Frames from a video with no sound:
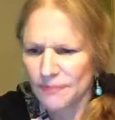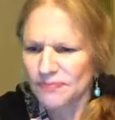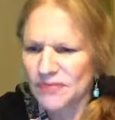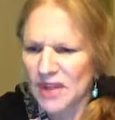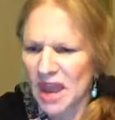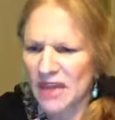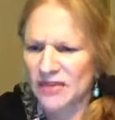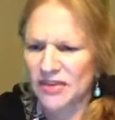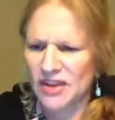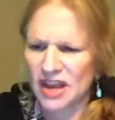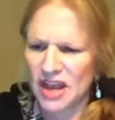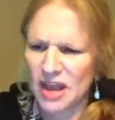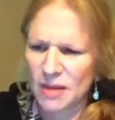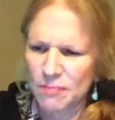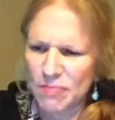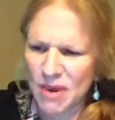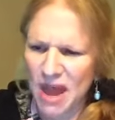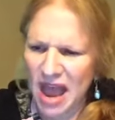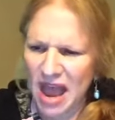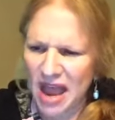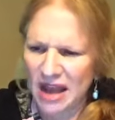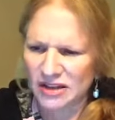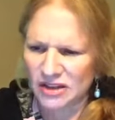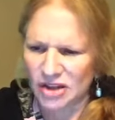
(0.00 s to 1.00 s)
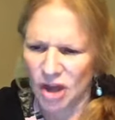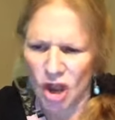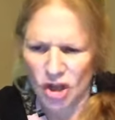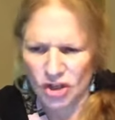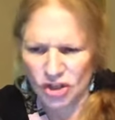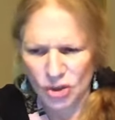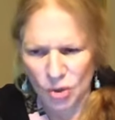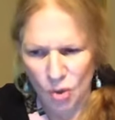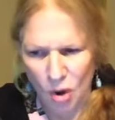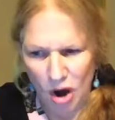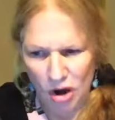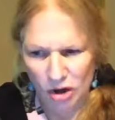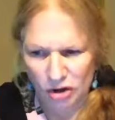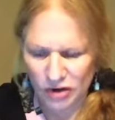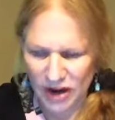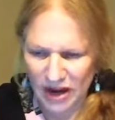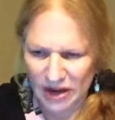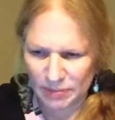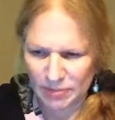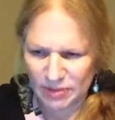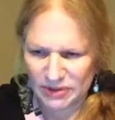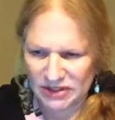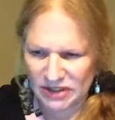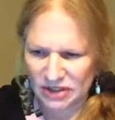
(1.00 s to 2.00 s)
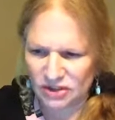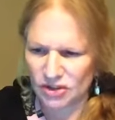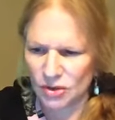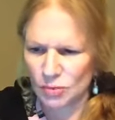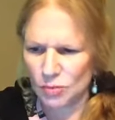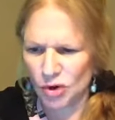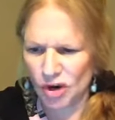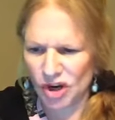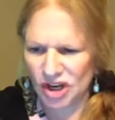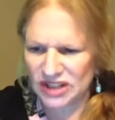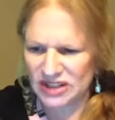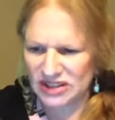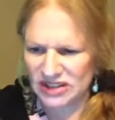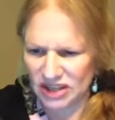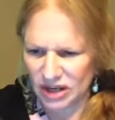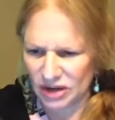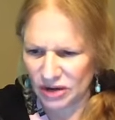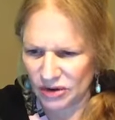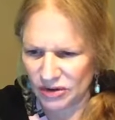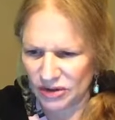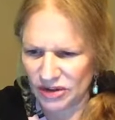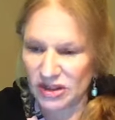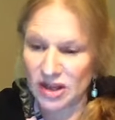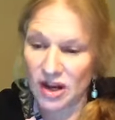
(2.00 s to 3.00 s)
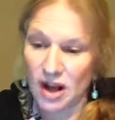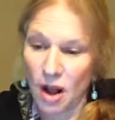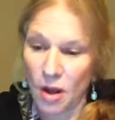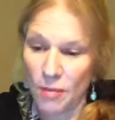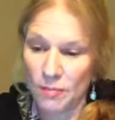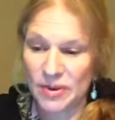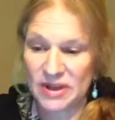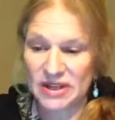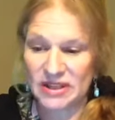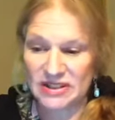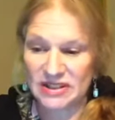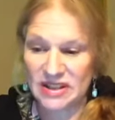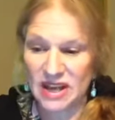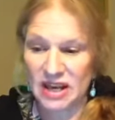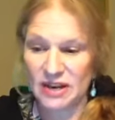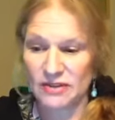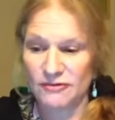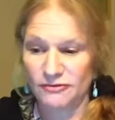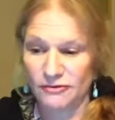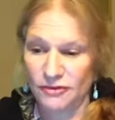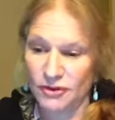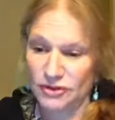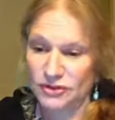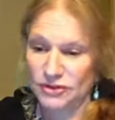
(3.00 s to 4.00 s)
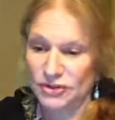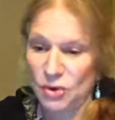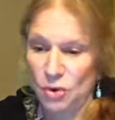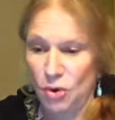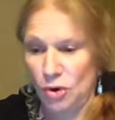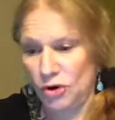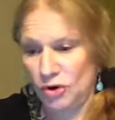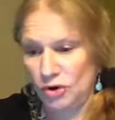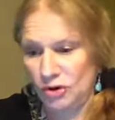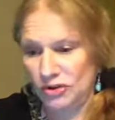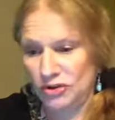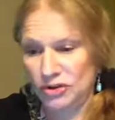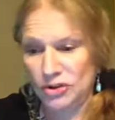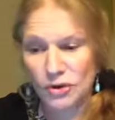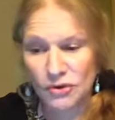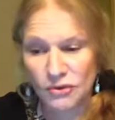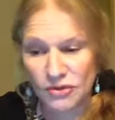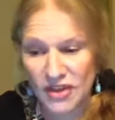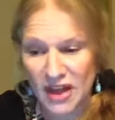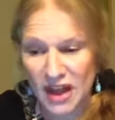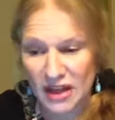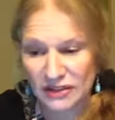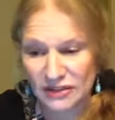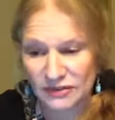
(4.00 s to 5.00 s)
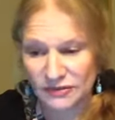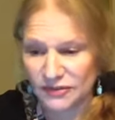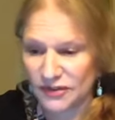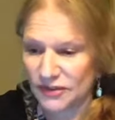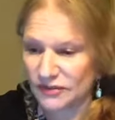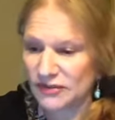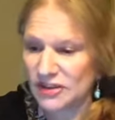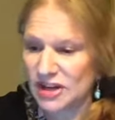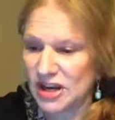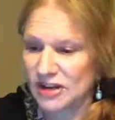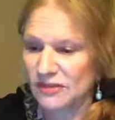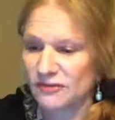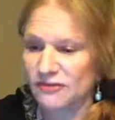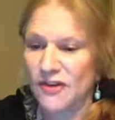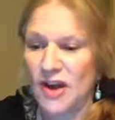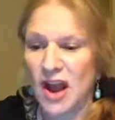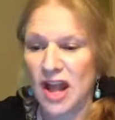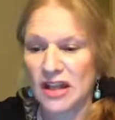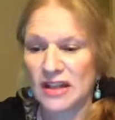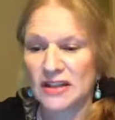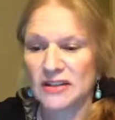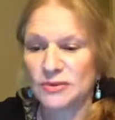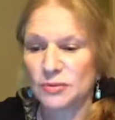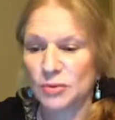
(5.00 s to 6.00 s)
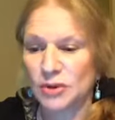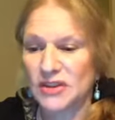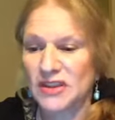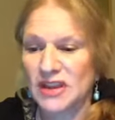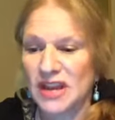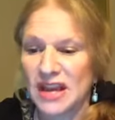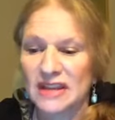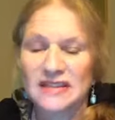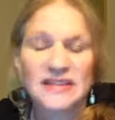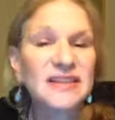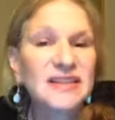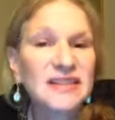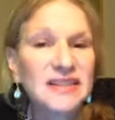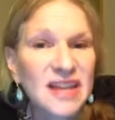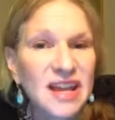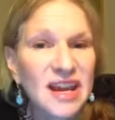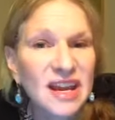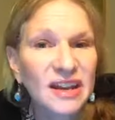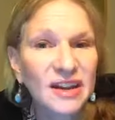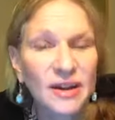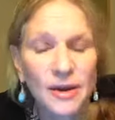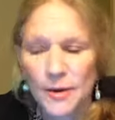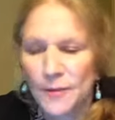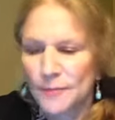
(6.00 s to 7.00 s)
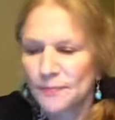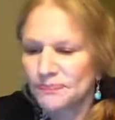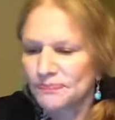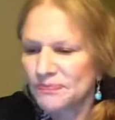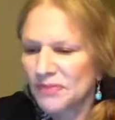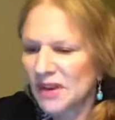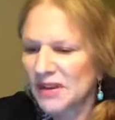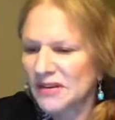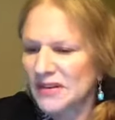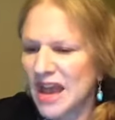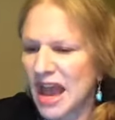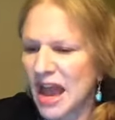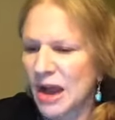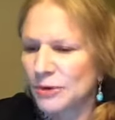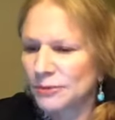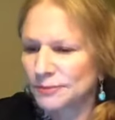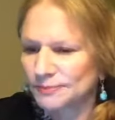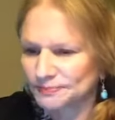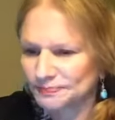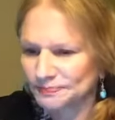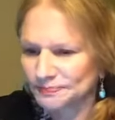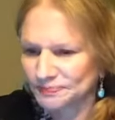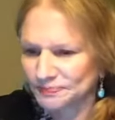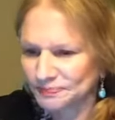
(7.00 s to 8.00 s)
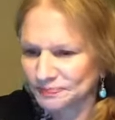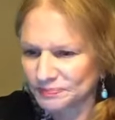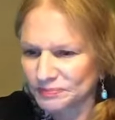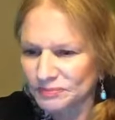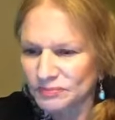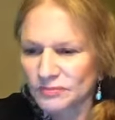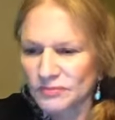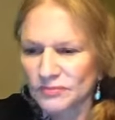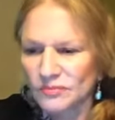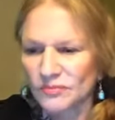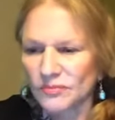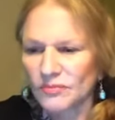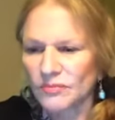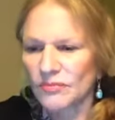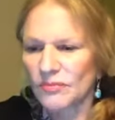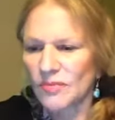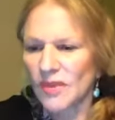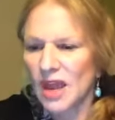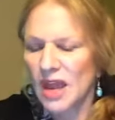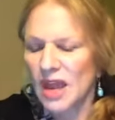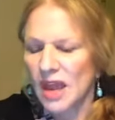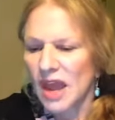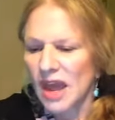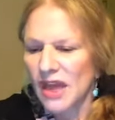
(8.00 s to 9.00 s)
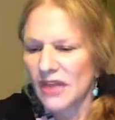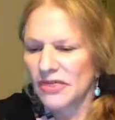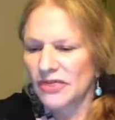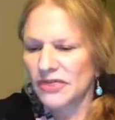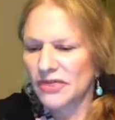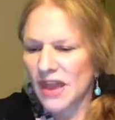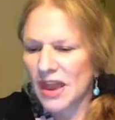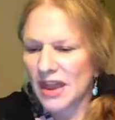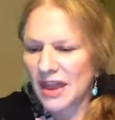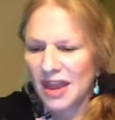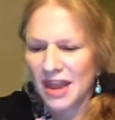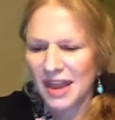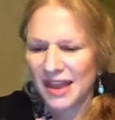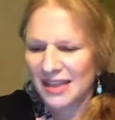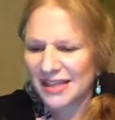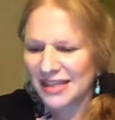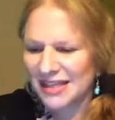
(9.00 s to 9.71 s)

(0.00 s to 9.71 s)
and the impact to our credit position were considered, the company said in first quarter of 2015 filings with the SEC. Now, th